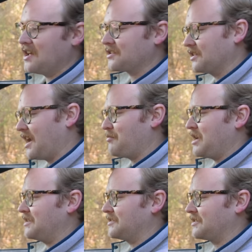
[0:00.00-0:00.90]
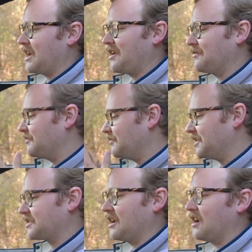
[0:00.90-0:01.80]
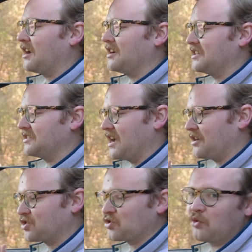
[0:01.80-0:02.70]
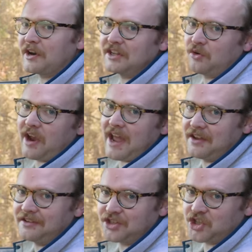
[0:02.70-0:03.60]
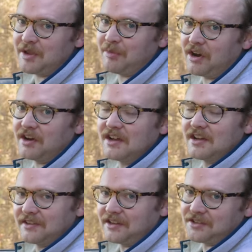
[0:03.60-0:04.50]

So that means that this car is now twenty grand cheaper than